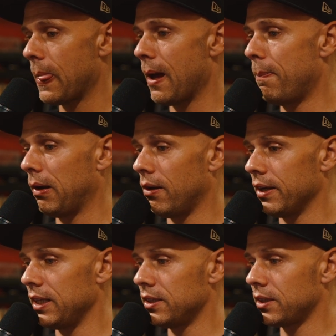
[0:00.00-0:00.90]

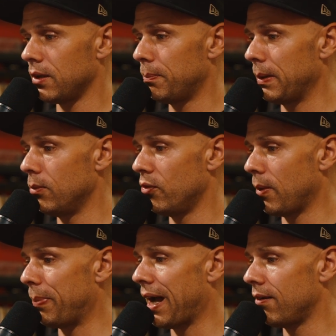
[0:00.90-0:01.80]
applied. So a bit more of
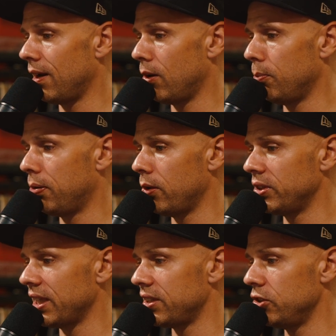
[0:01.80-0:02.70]
a parallel
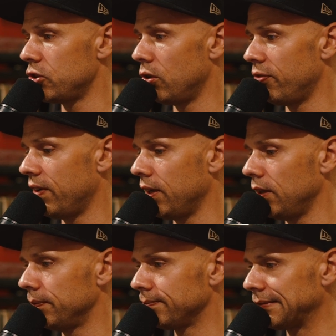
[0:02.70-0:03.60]
processing sort of thing.
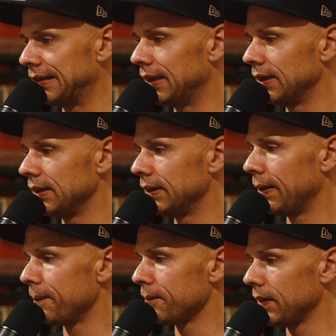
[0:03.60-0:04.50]

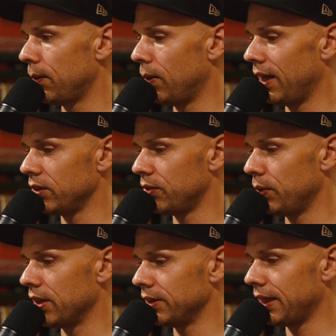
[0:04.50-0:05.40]
What else have
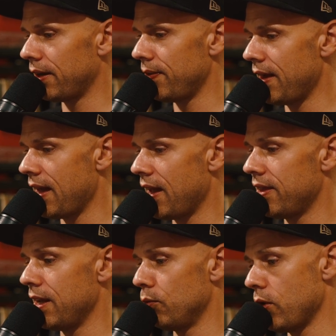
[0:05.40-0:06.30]
we got down there?
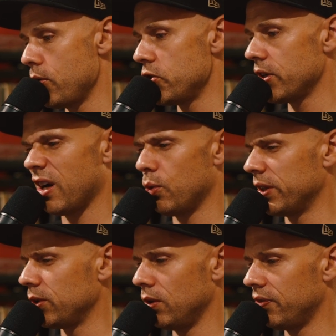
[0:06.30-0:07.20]
The erosion. Oh,
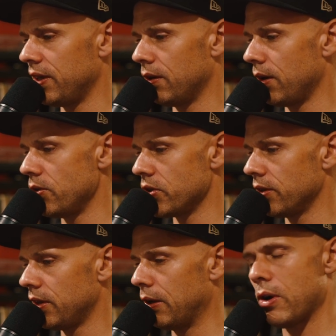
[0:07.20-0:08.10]
I do love the
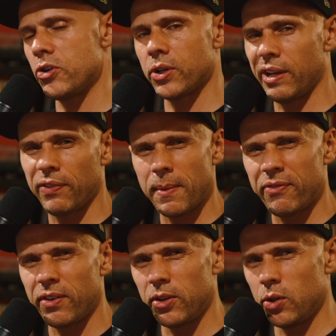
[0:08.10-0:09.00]
erosion. The erosion, if I'm
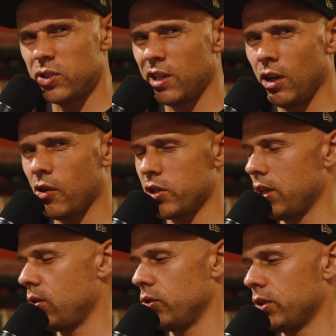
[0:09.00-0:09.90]
ever using
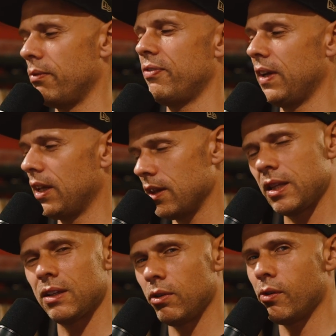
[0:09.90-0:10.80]
Logic or something,
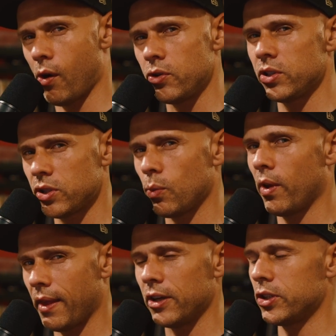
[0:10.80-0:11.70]
the erosion is the
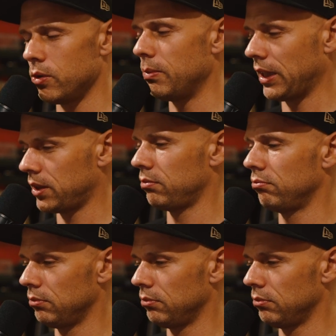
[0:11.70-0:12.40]
one that I do miss.